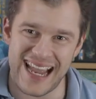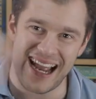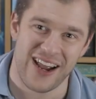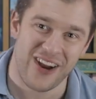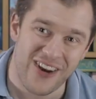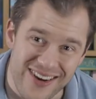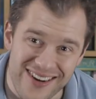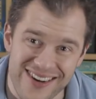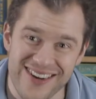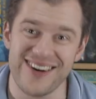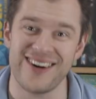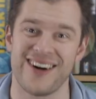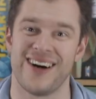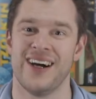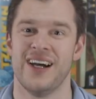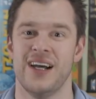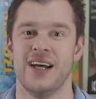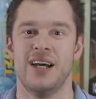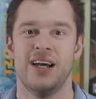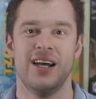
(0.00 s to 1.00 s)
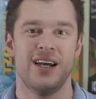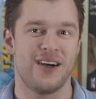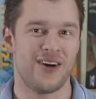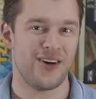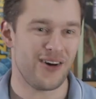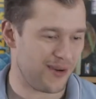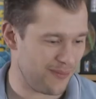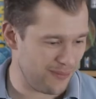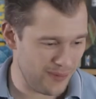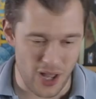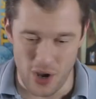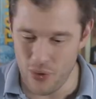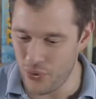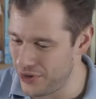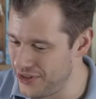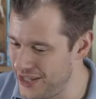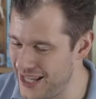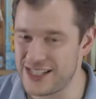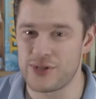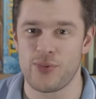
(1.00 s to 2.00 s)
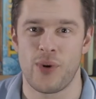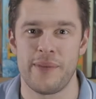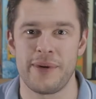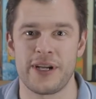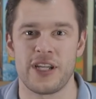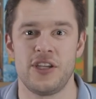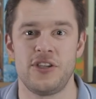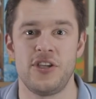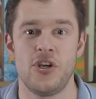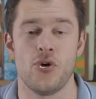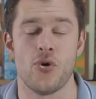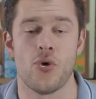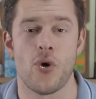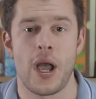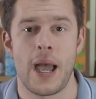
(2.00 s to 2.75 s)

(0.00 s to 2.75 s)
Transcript: Ah, oh, I'm low on this. What am I going to do?